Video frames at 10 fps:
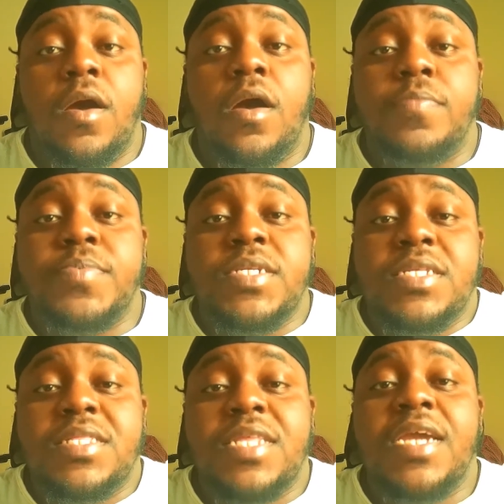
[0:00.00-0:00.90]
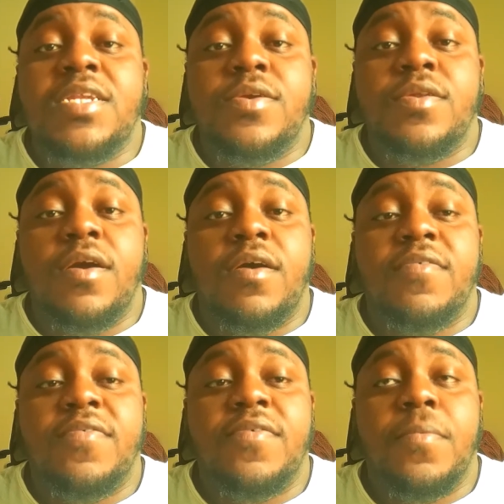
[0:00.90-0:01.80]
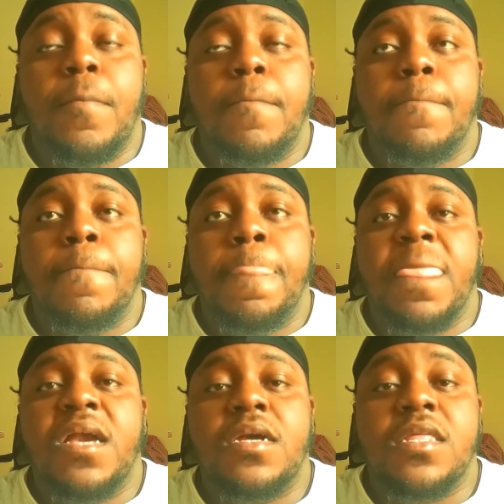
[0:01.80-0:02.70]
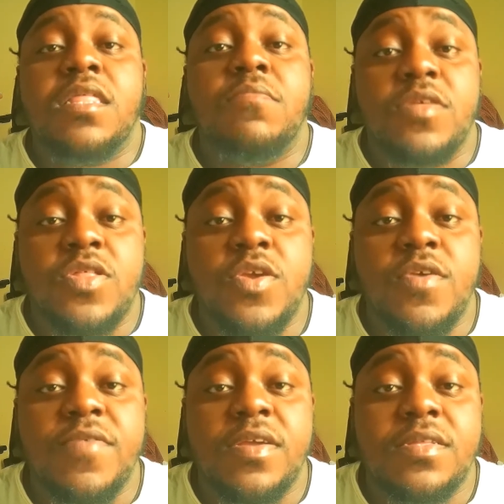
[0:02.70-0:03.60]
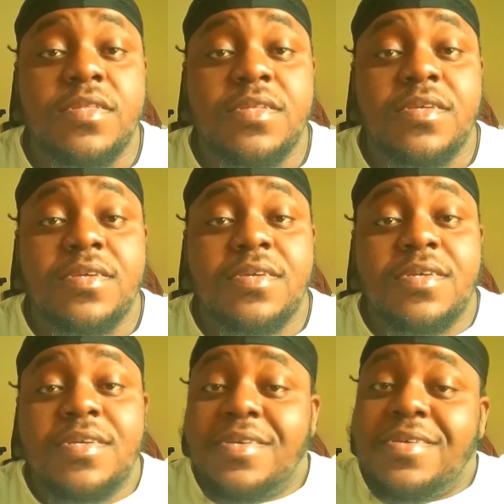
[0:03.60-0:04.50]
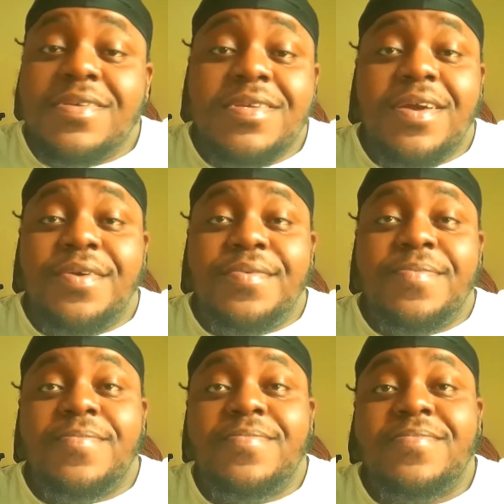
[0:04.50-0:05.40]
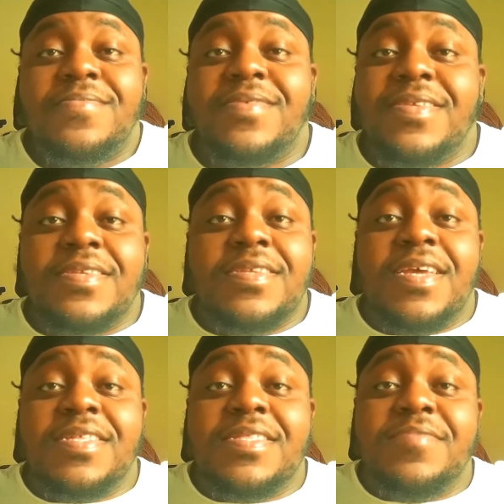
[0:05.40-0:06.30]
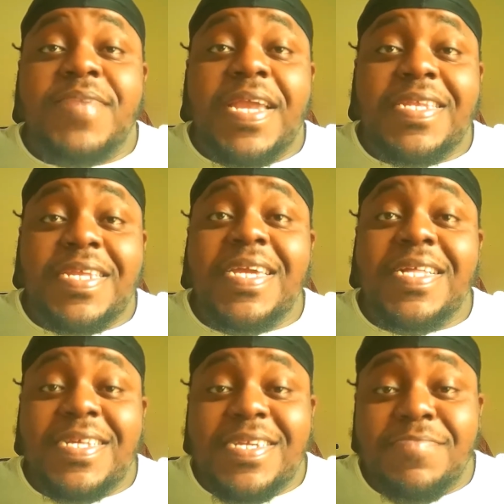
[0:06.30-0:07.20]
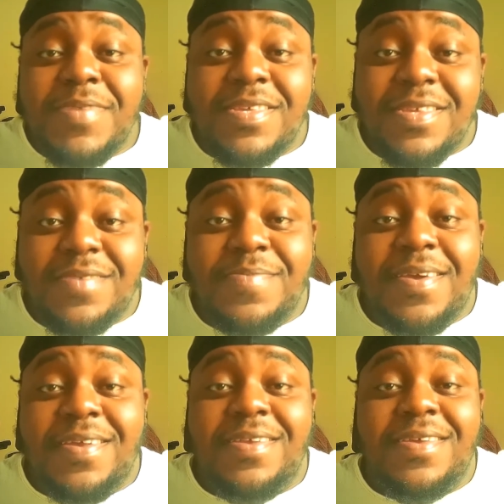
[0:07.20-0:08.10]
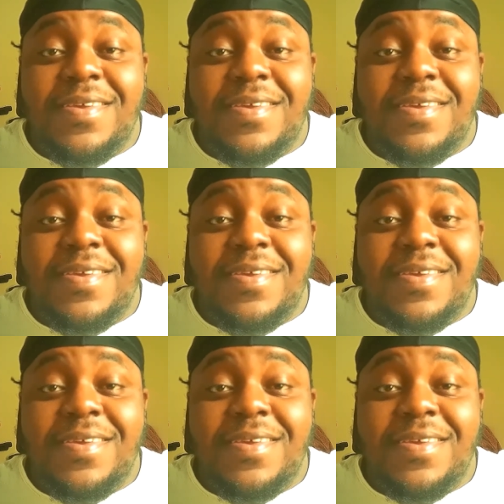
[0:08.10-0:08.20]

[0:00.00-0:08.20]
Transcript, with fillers: up to the standard of customer service. You know, that's the big deal in a business, man.